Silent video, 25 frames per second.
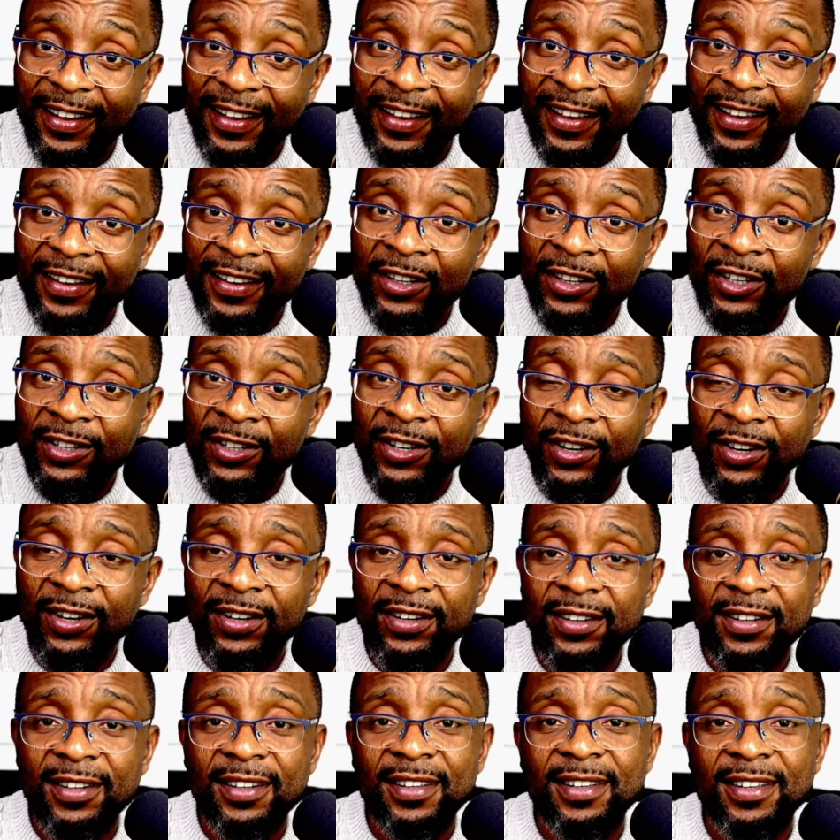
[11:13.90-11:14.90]
You know?
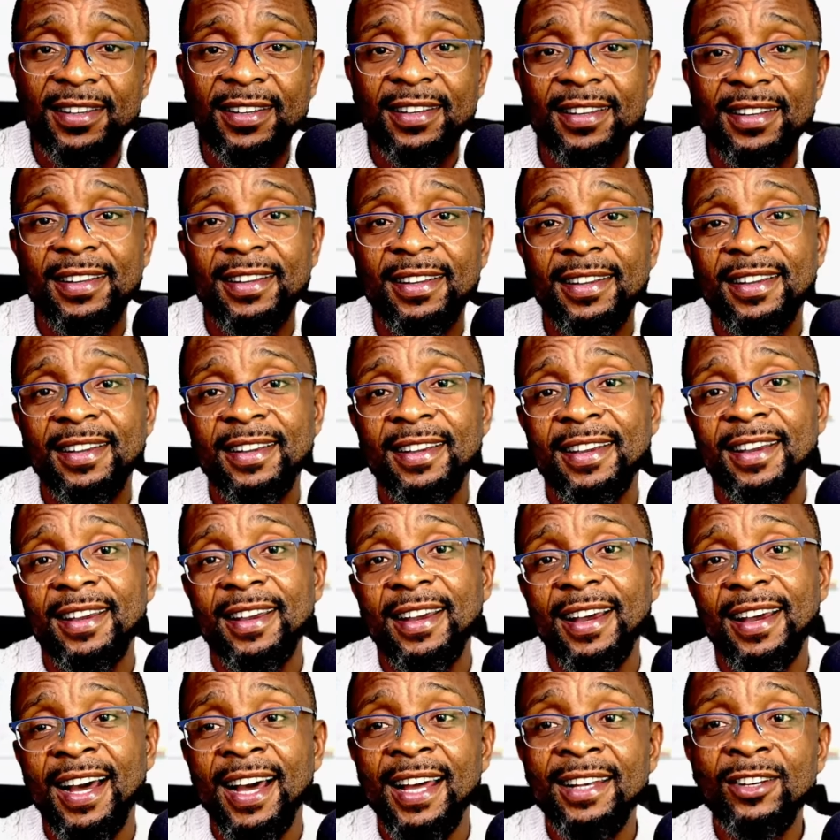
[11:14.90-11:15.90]

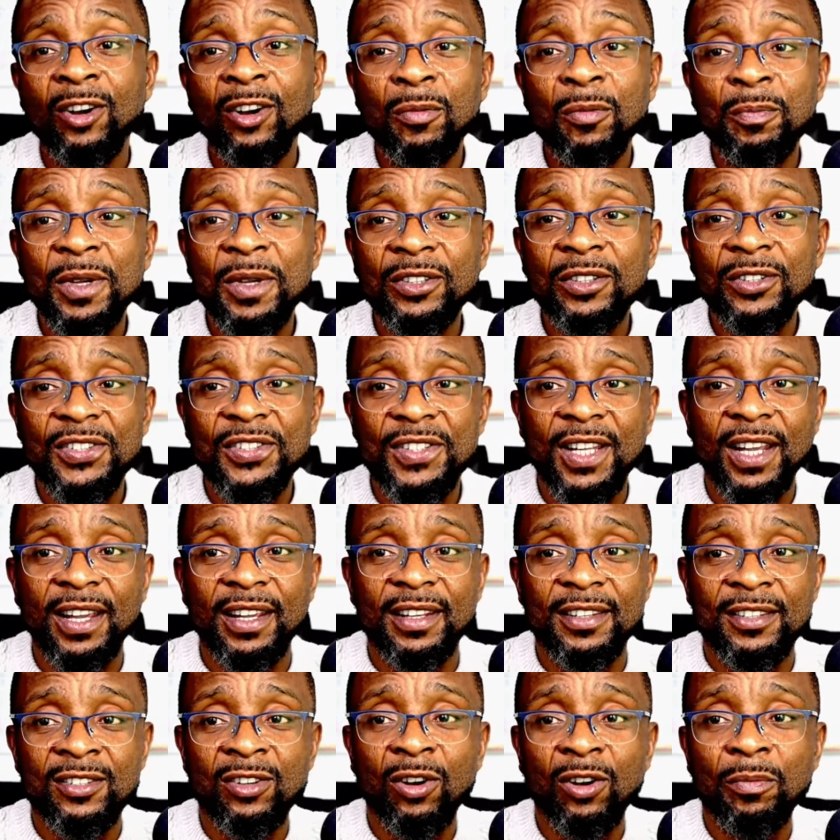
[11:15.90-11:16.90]
And no bills stay.
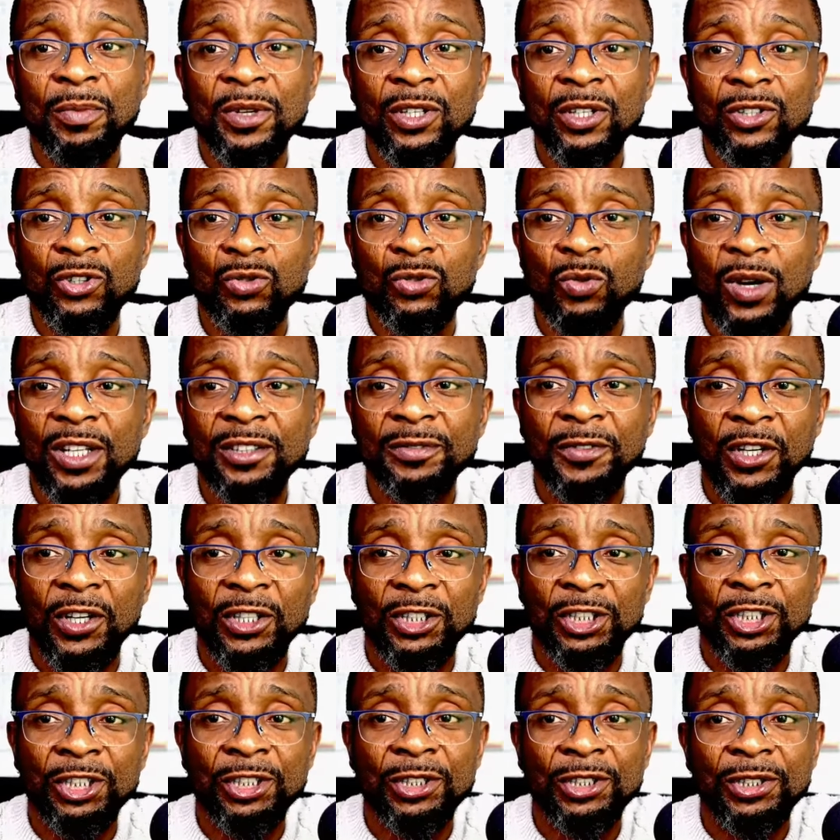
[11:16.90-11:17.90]
So, no bills wait for
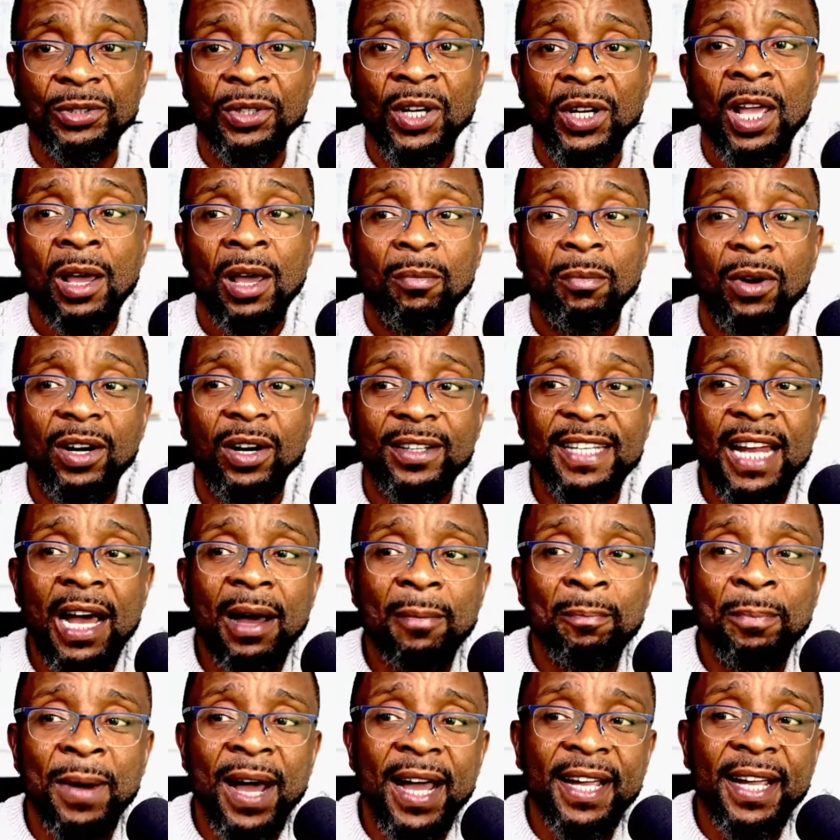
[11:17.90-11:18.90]
you. But that
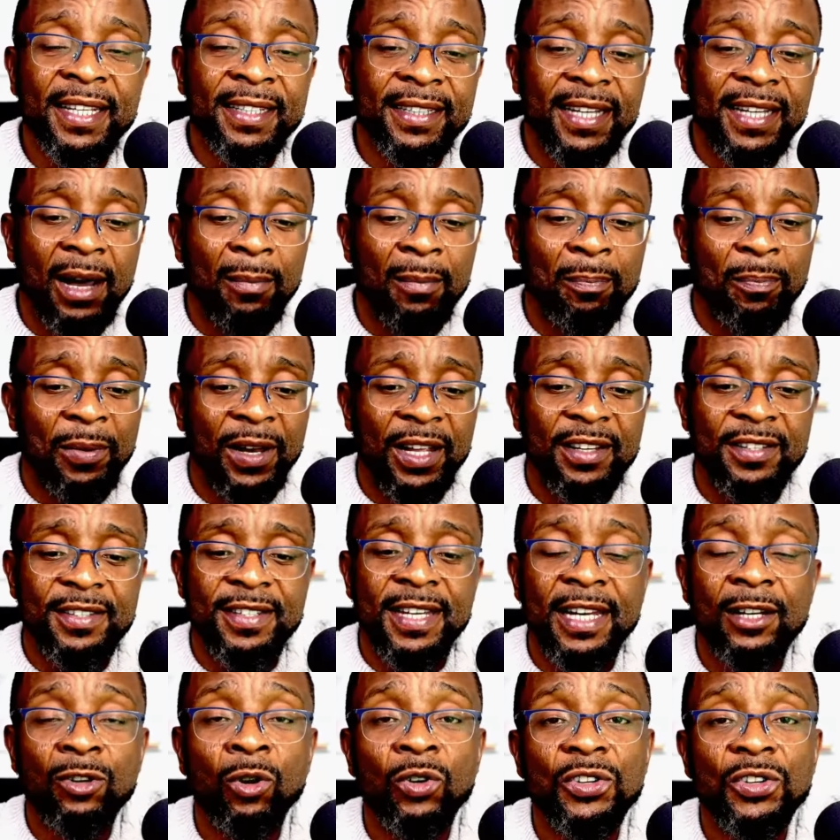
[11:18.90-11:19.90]
back in that place, they
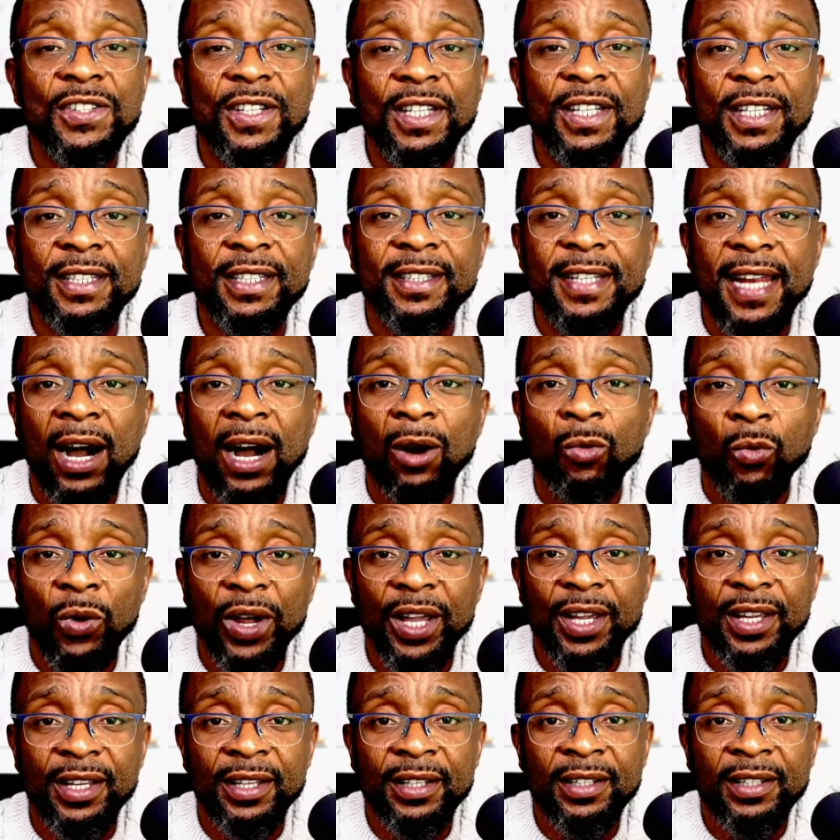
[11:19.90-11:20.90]
don't see it that
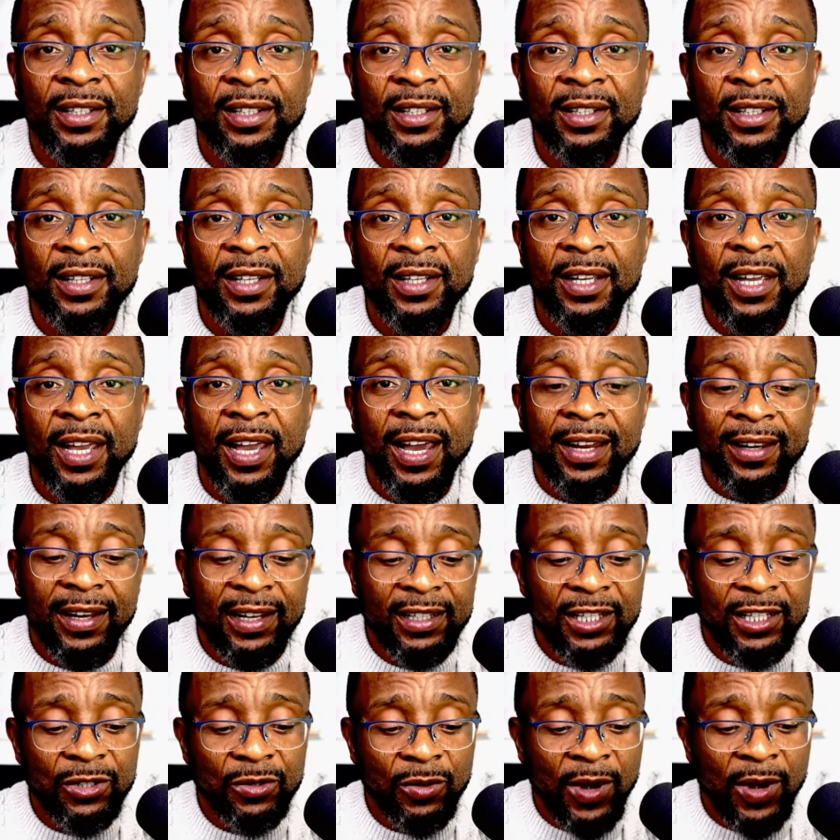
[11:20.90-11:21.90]
way. And
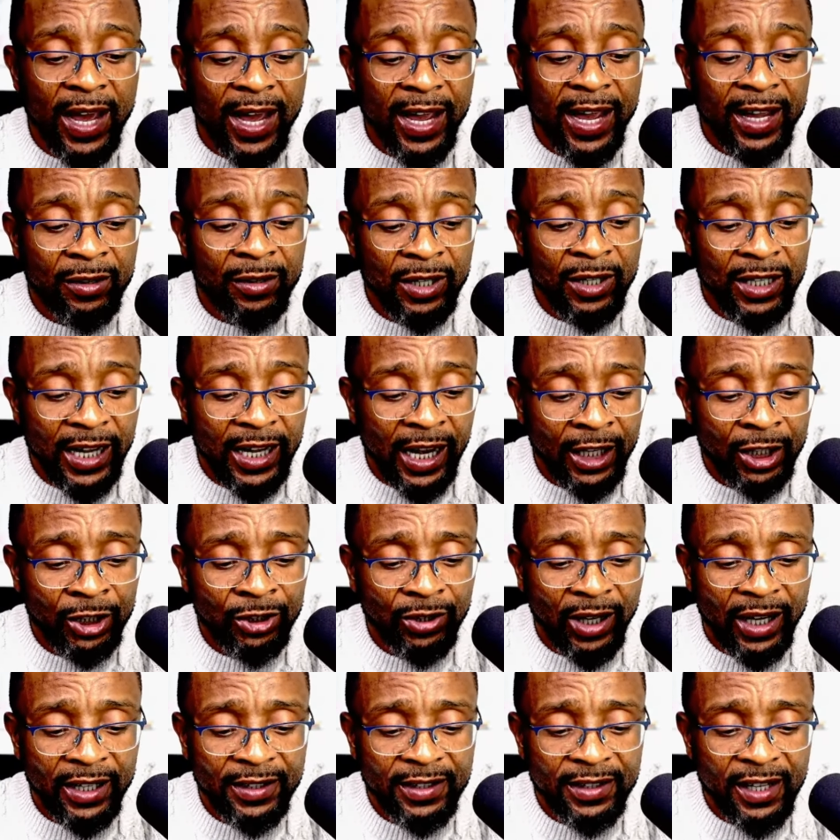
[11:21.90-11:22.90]
that's why I
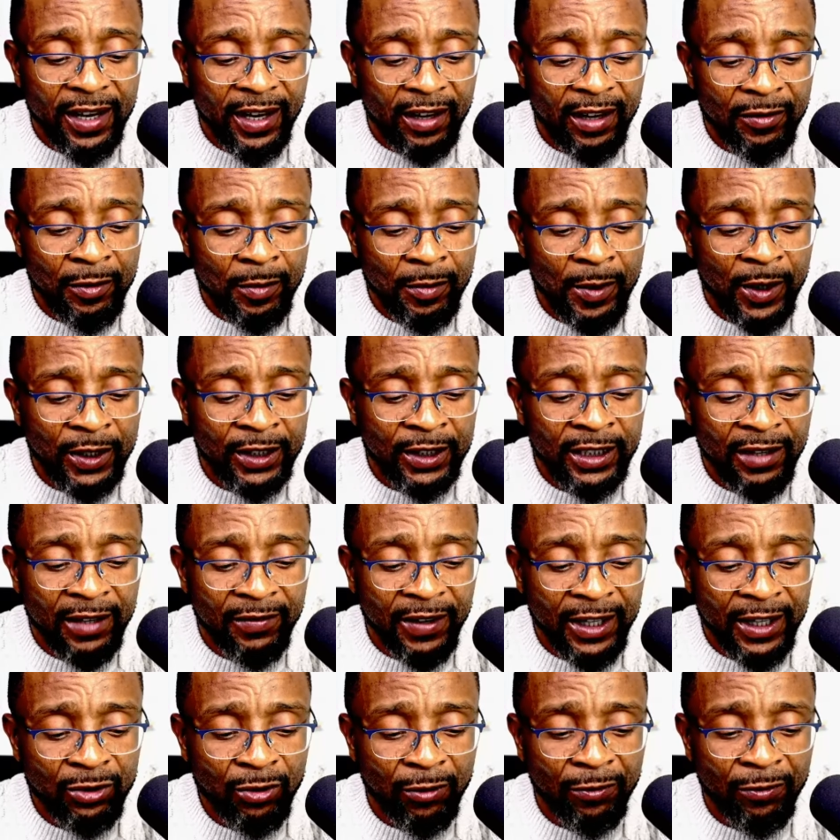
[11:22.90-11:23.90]
usually tell everybody never
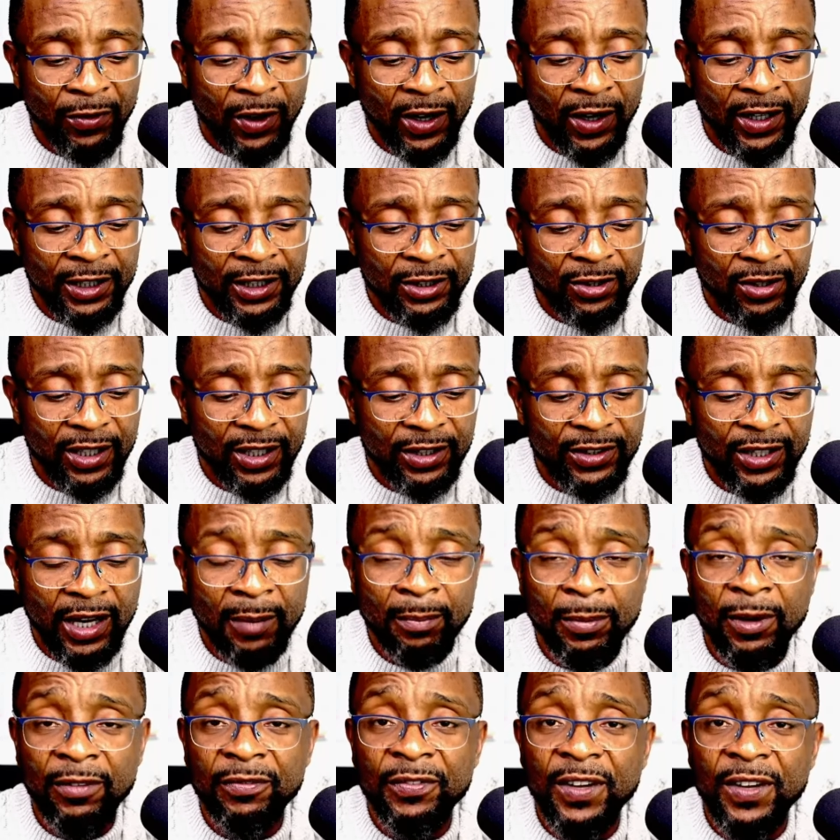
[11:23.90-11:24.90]
to fall into the trap
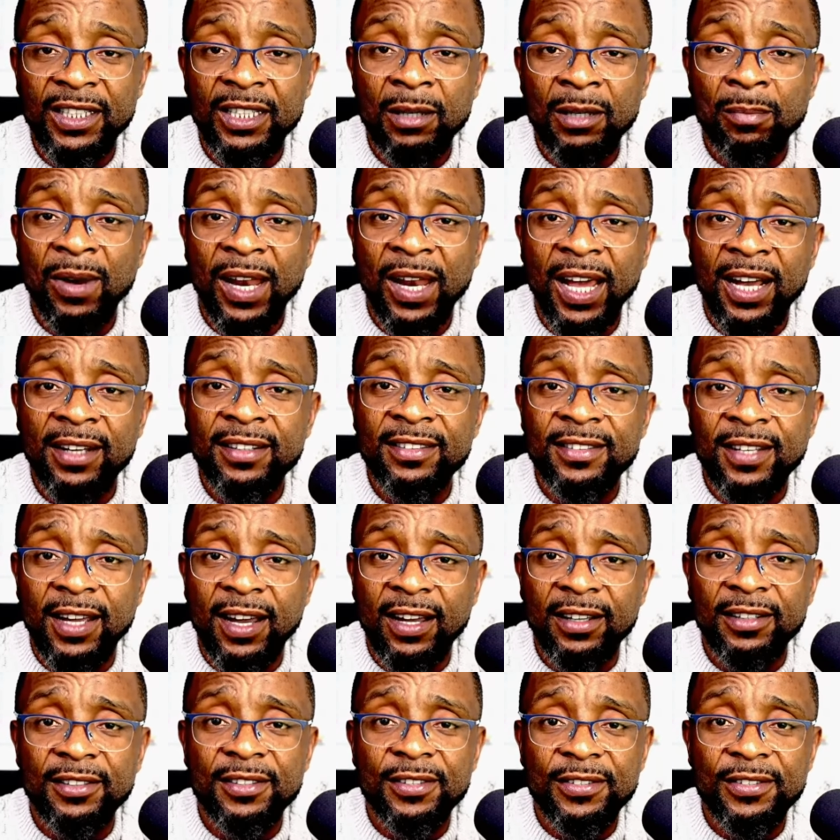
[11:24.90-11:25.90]
of the black
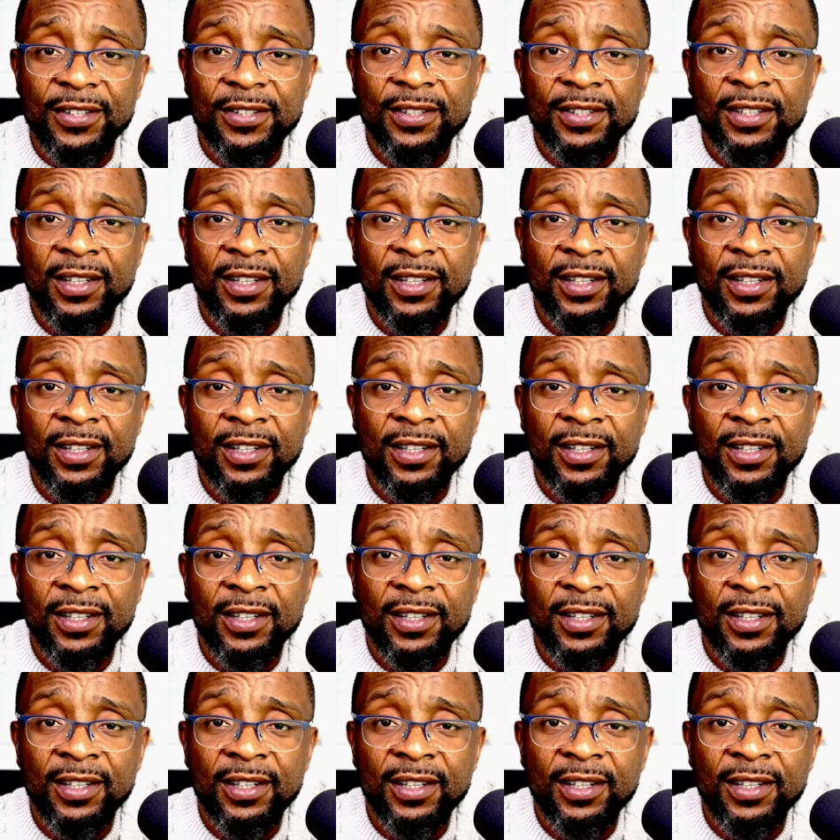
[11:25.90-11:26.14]
tax.